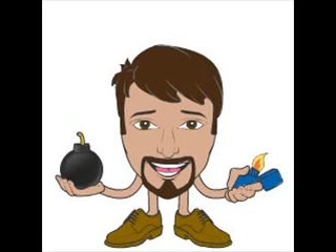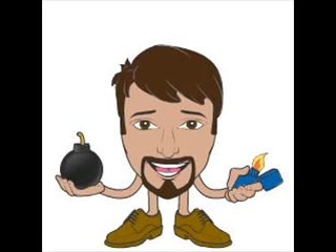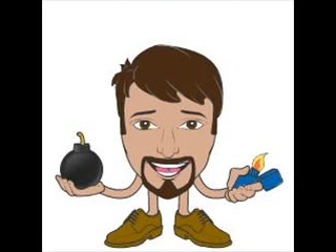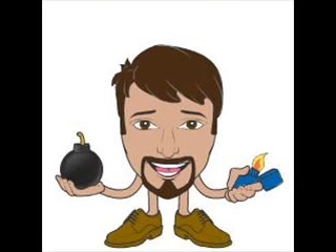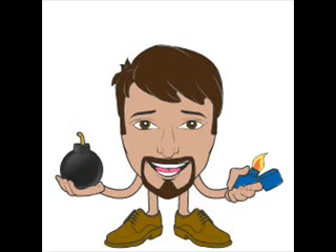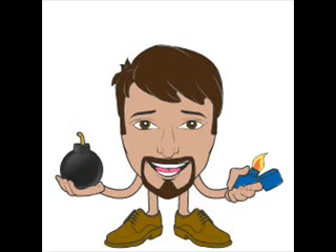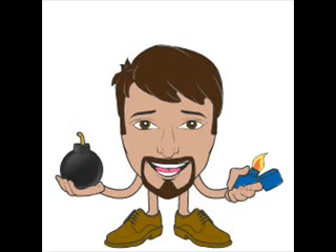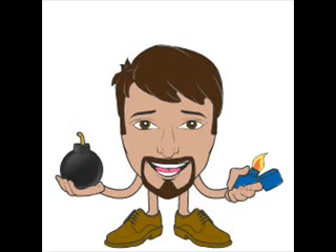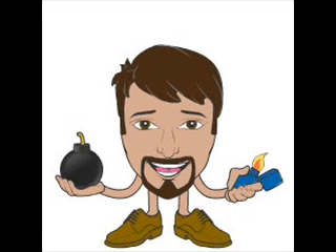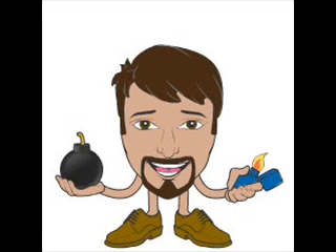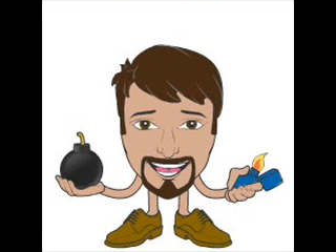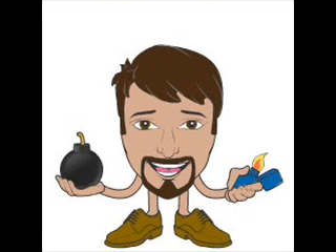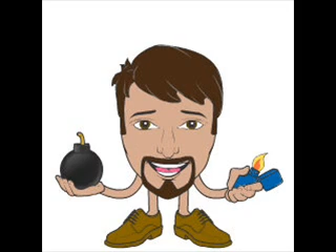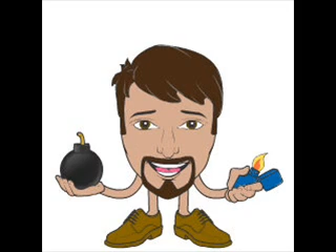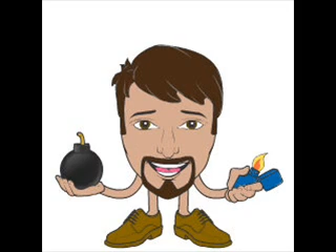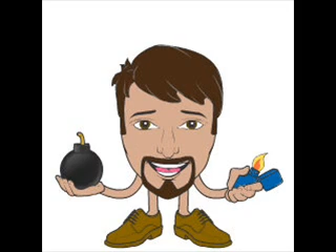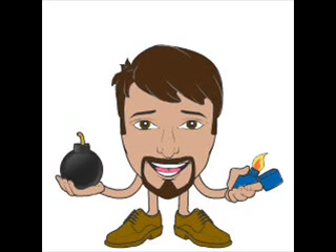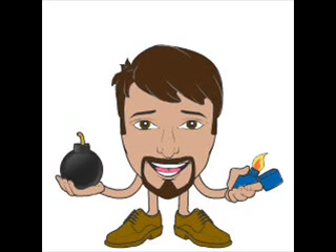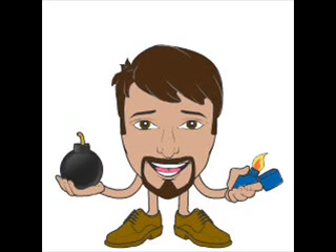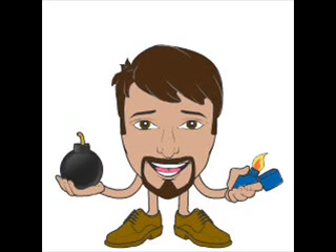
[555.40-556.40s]
a
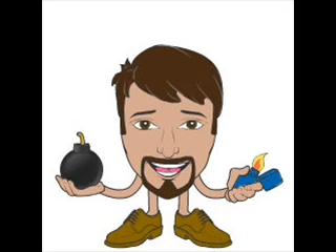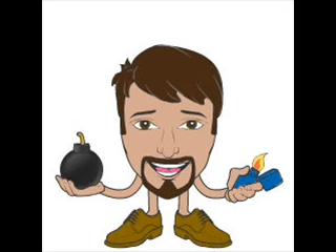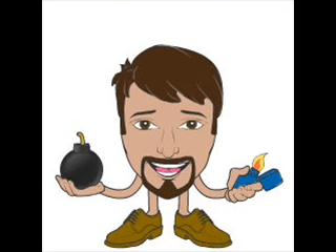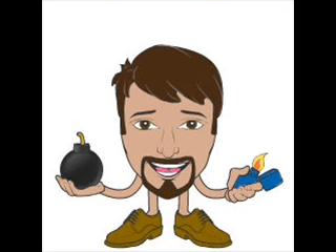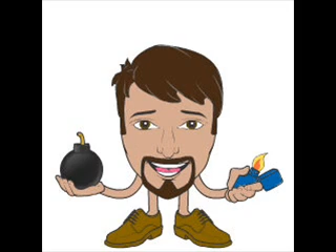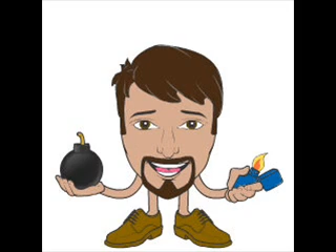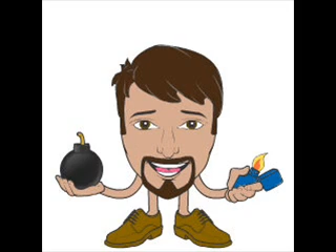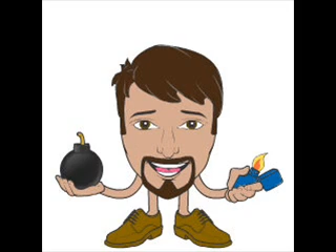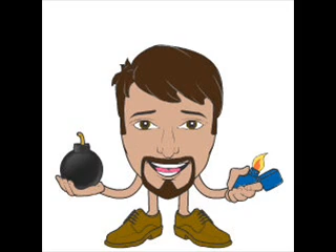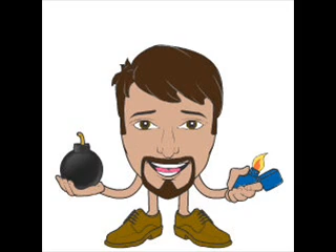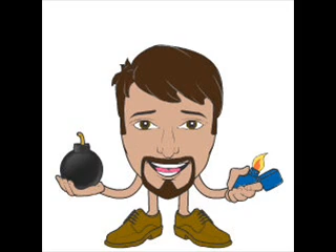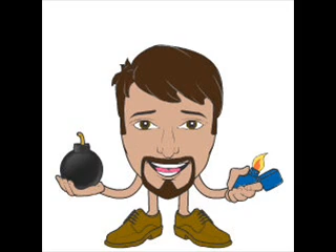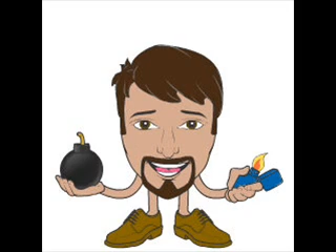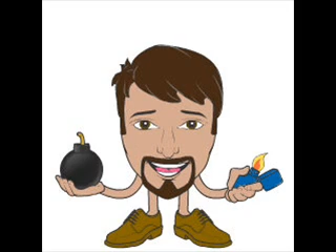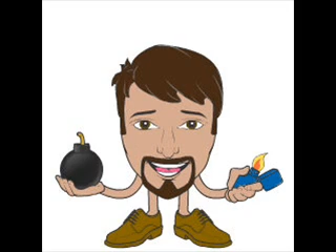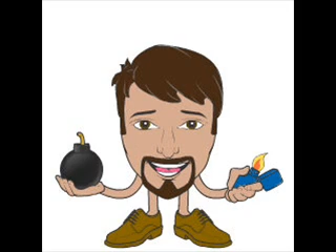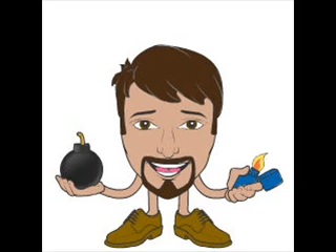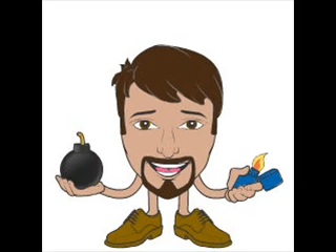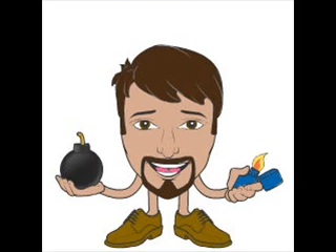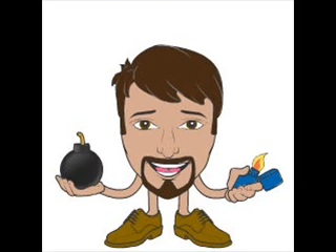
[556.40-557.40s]
personalization of an
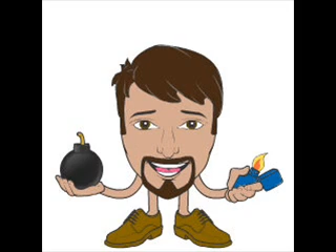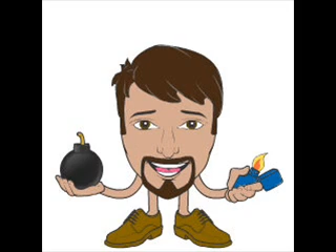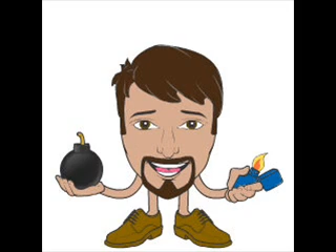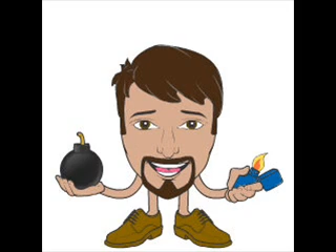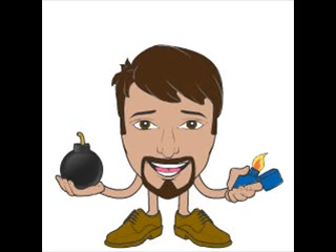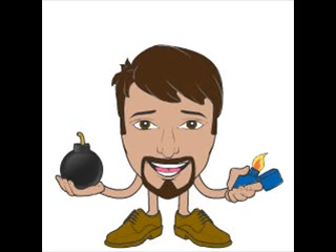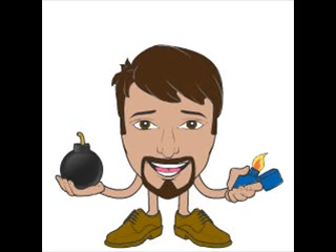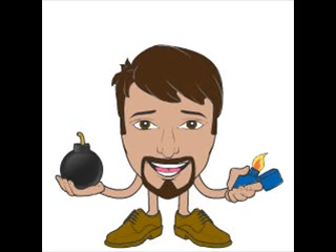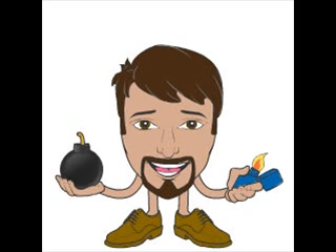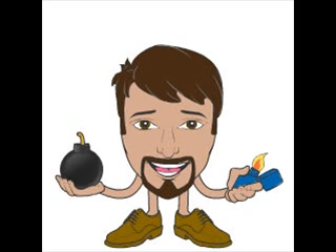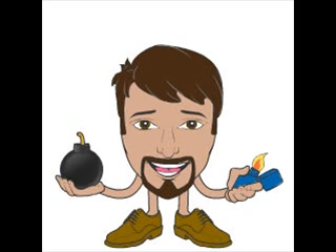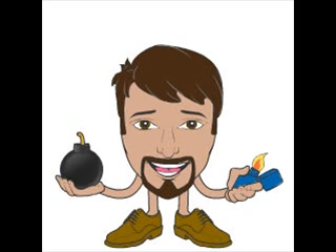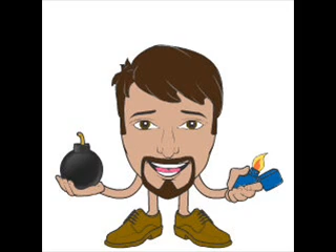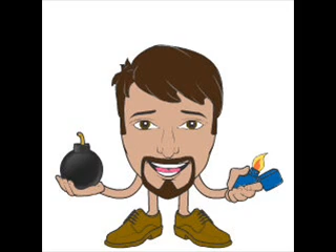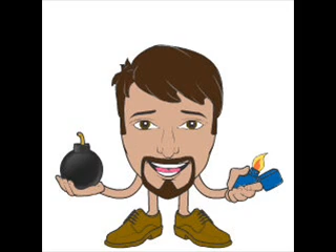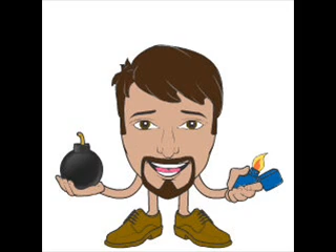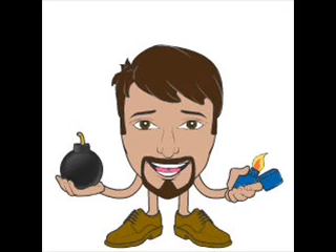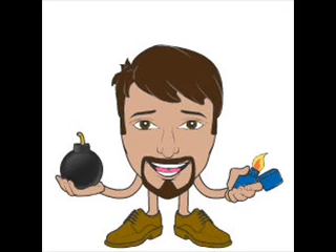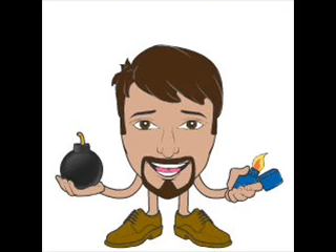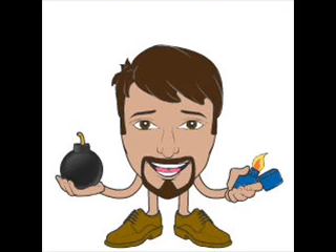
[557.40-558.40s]
opinion. Years
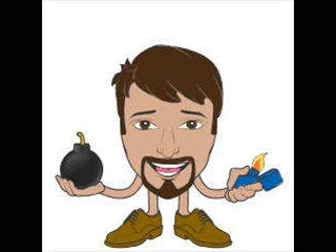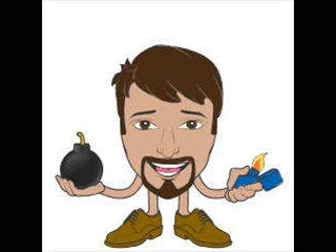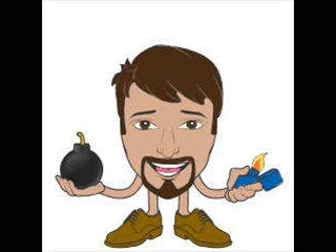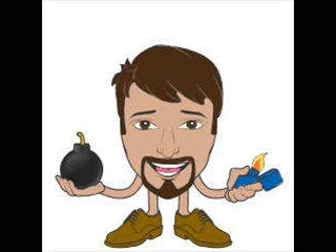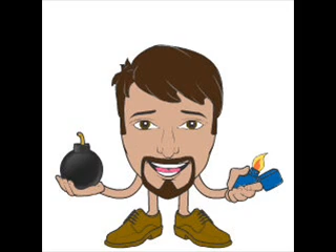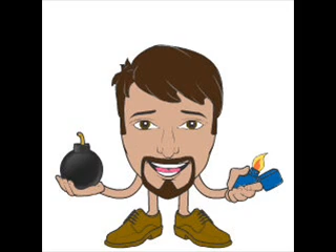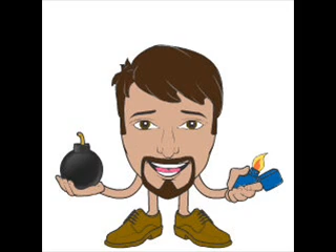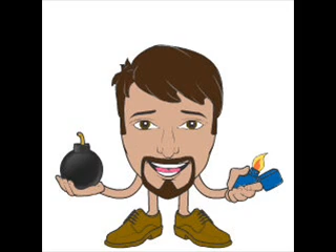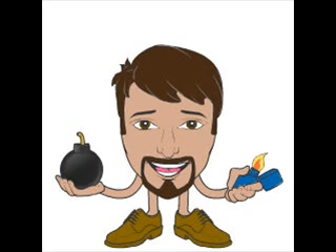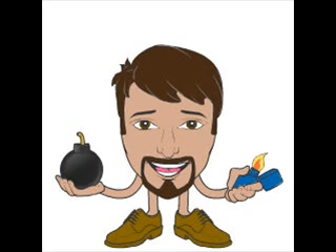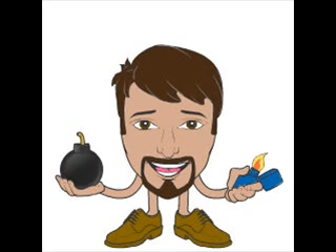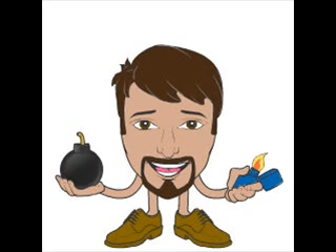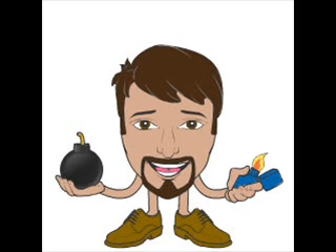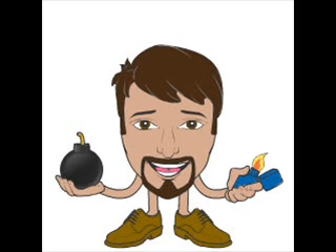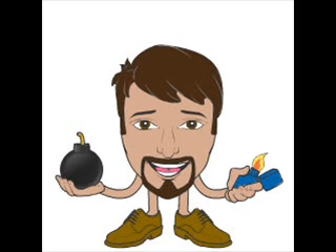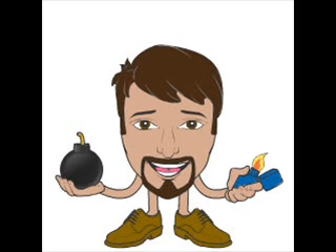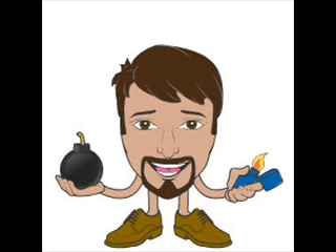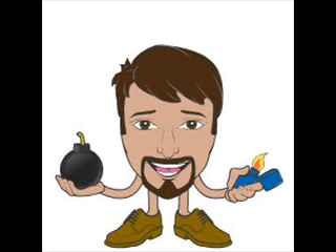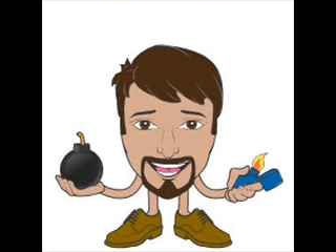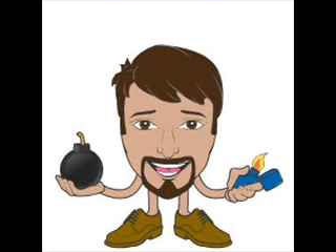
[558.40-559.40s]
ago, I would not be able to
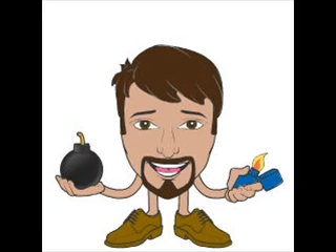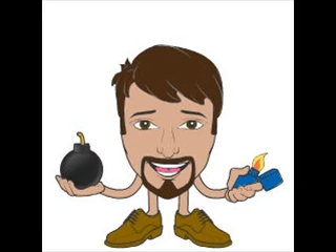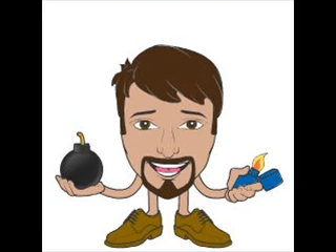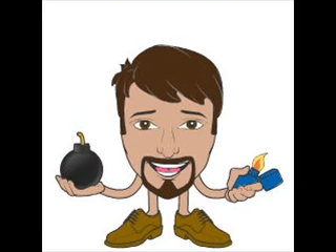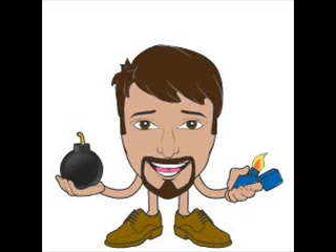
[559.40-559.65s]
do this